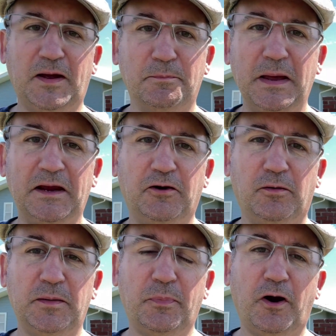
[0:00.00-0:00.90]
up,
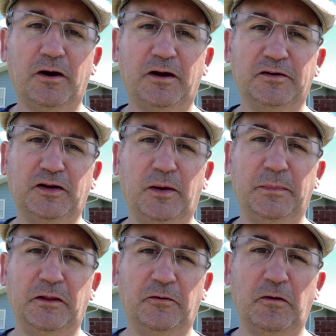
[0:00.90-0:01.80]
Currier Park on Tom
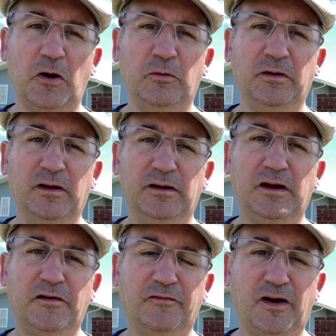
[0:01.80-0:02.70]
Miller Road,
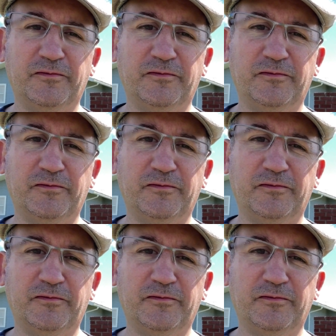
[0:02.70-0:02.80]
not far